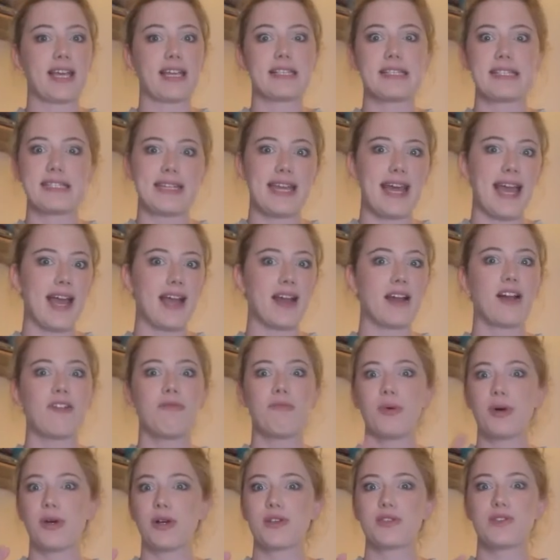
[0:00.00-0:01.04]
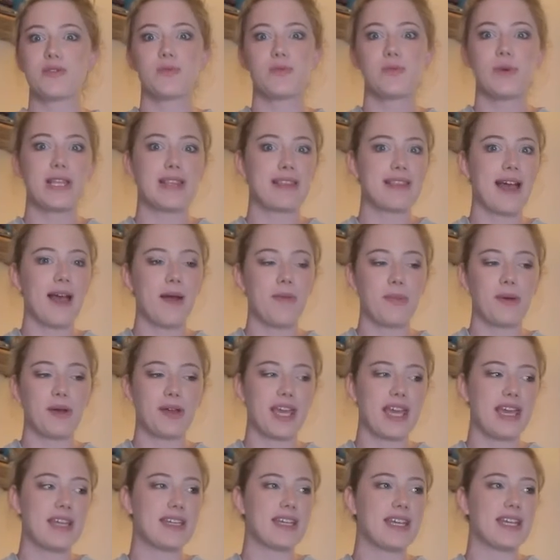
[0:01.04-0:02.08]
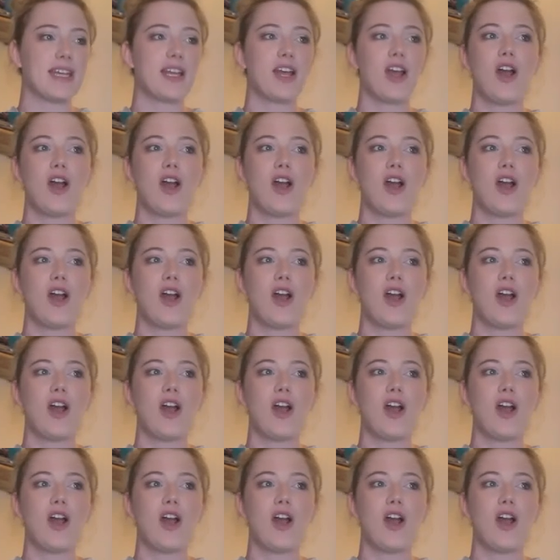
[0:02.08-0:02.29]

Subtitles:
a stack of books with that book in it,